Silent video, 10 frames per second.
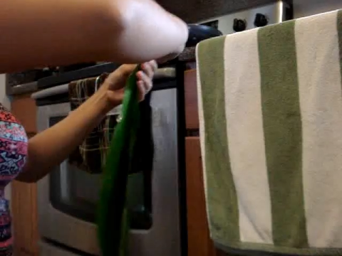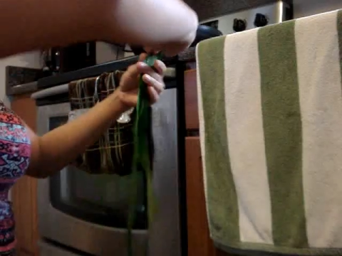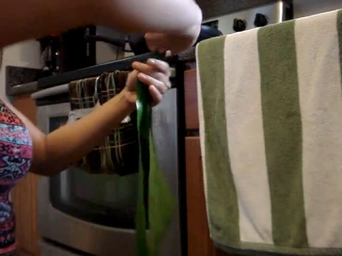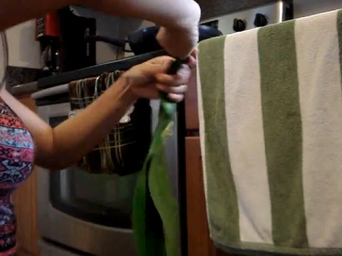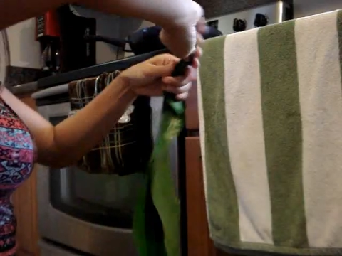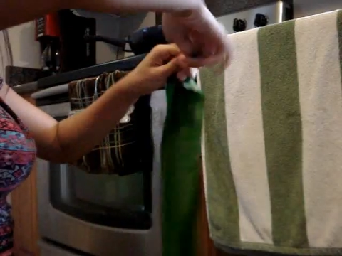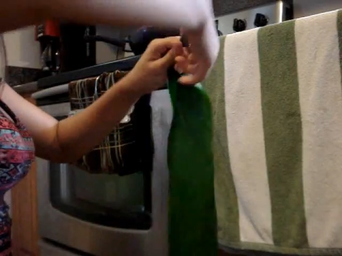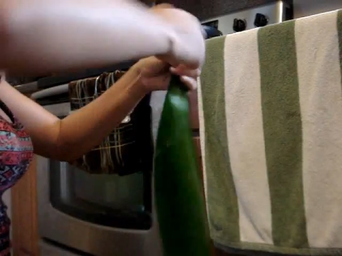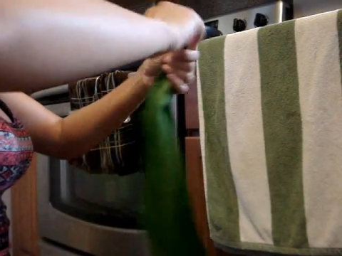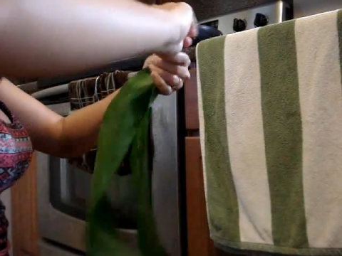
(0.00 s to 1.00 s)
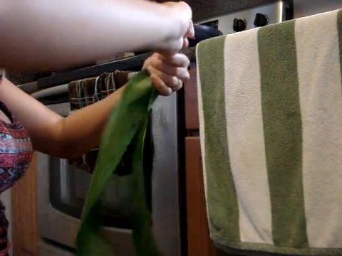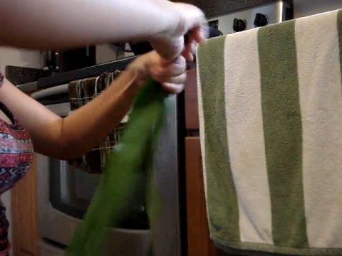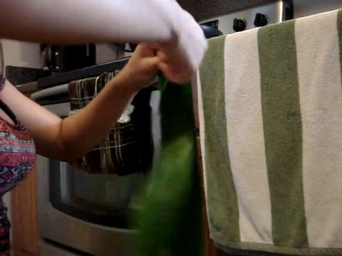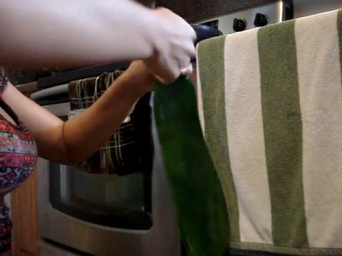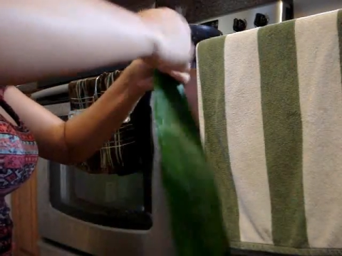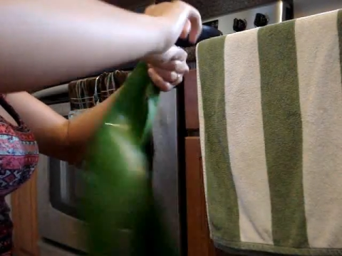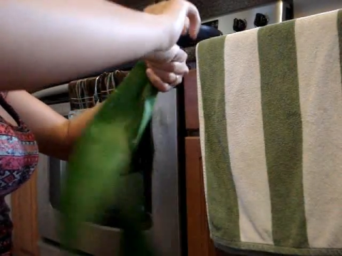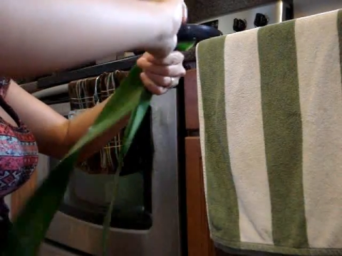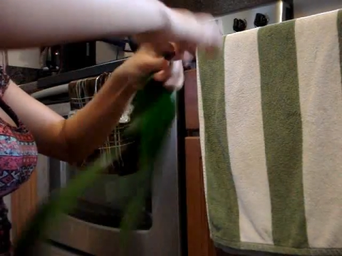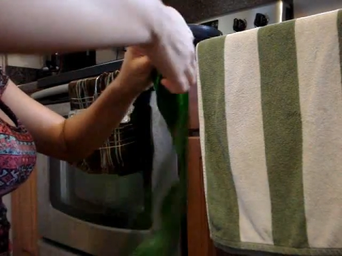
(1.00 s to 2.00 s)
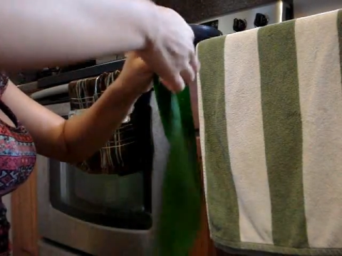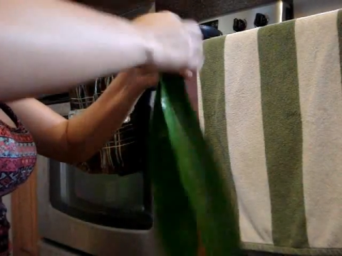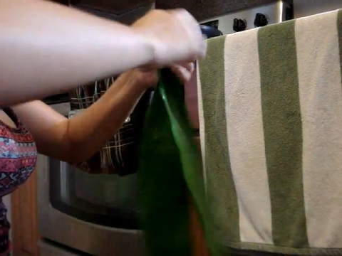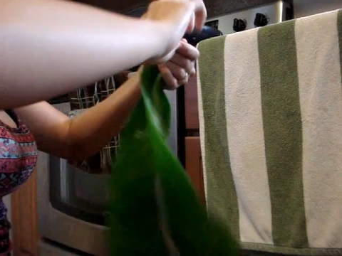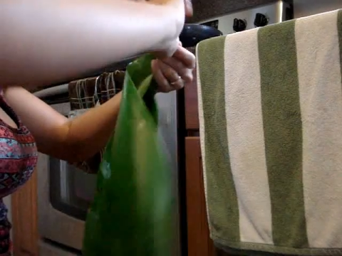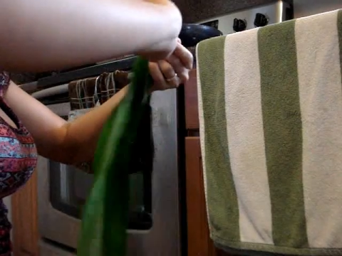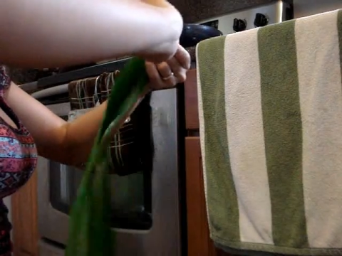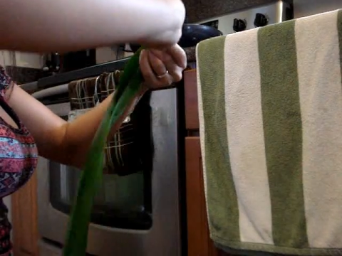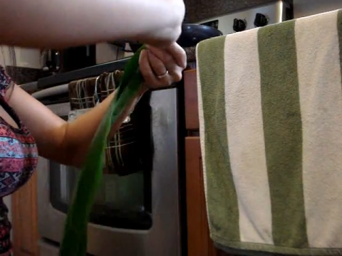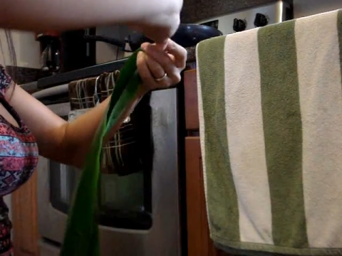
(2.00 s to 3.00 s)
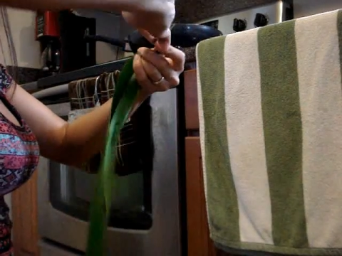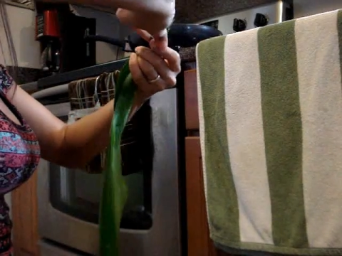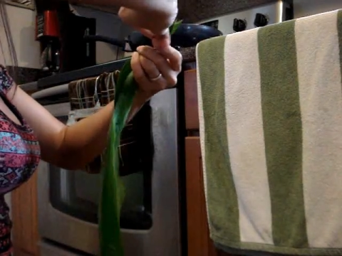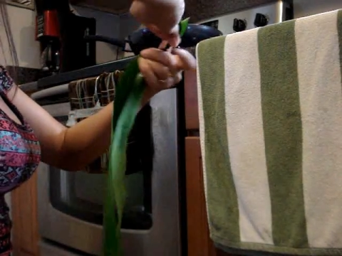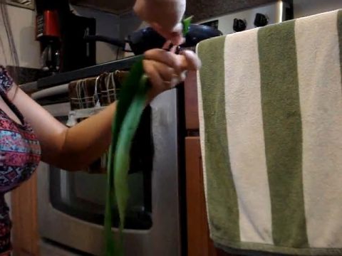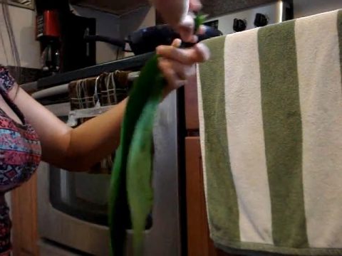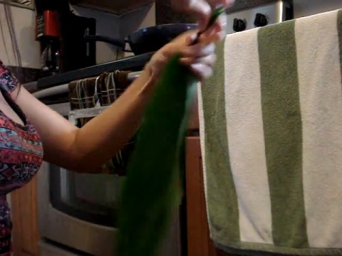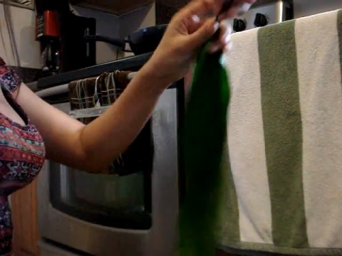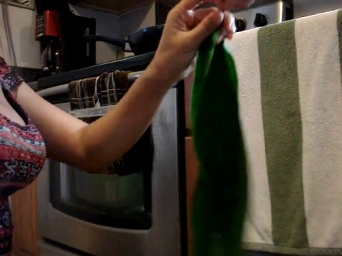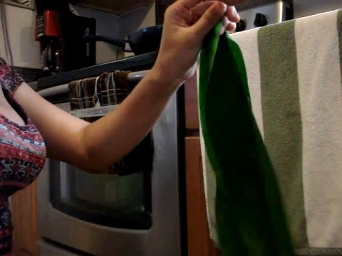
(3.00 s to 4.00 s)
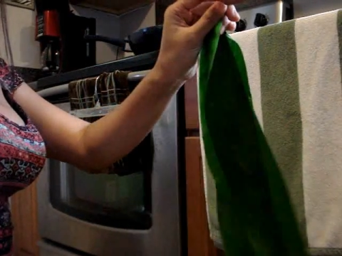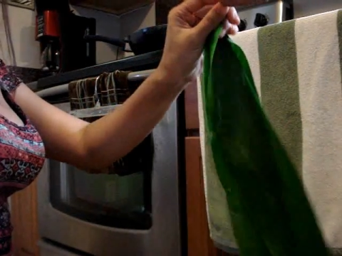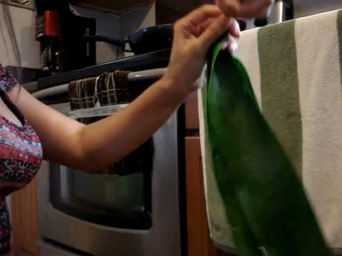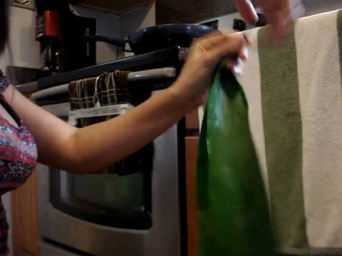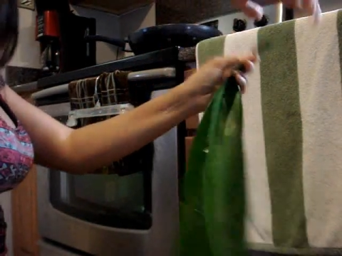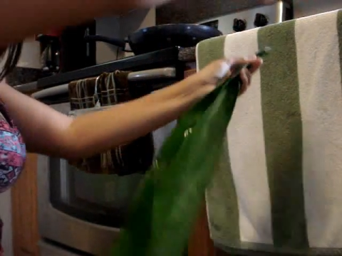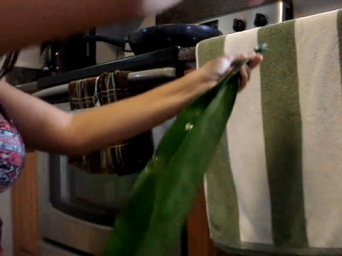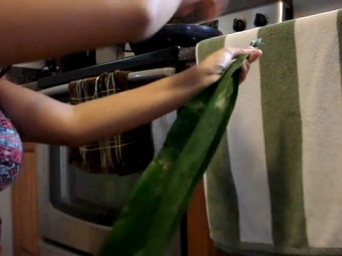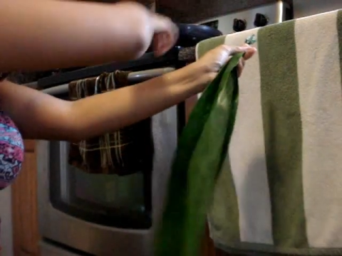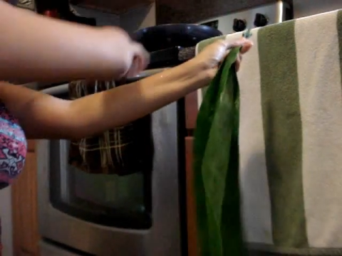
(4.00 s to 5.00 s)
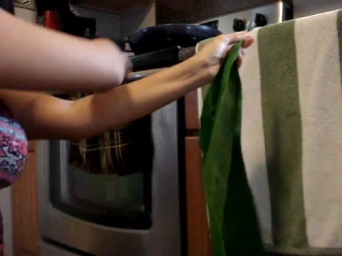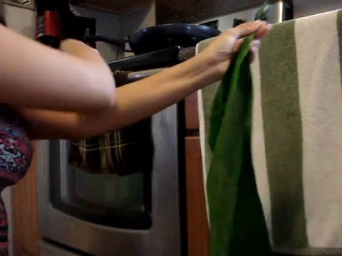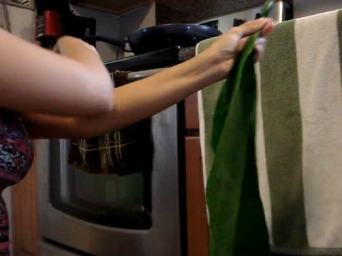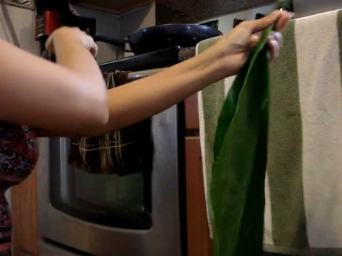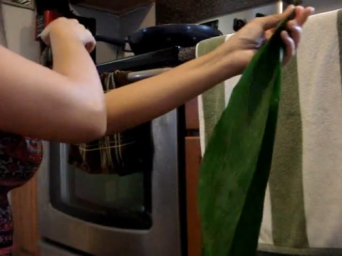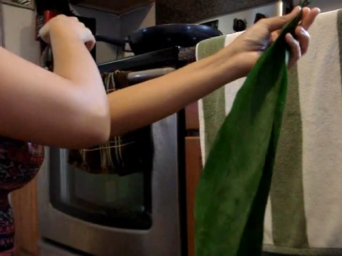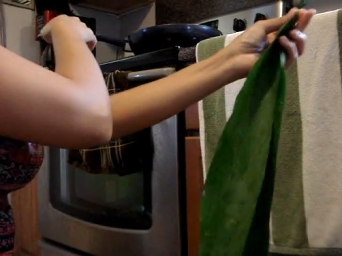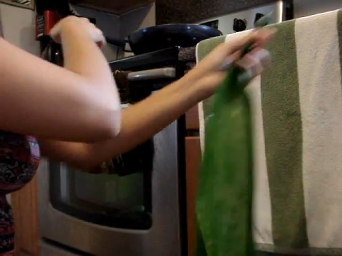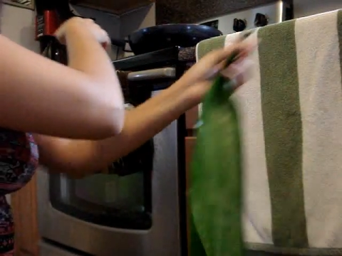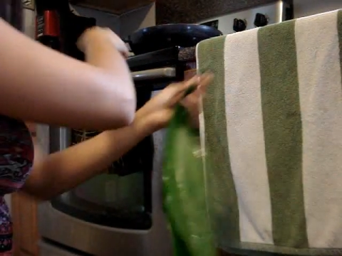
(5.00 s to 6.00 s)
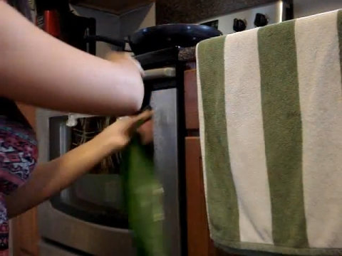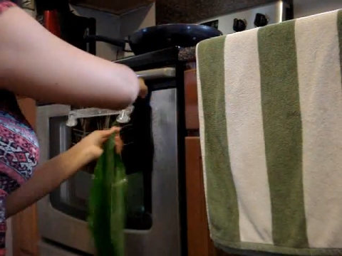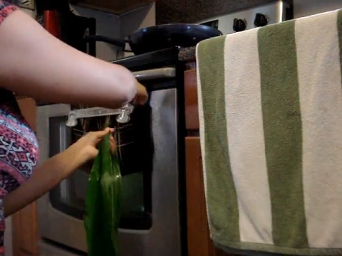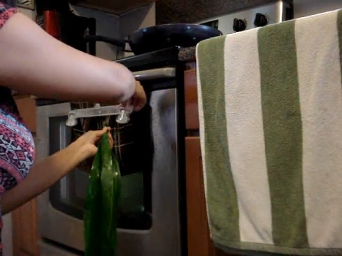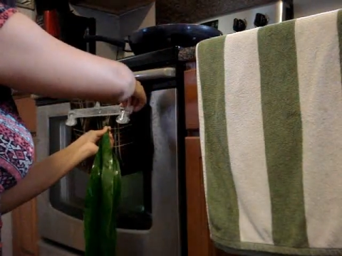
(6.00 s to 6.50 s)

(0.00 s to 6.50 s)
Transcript: Nobody's mouth can be seen.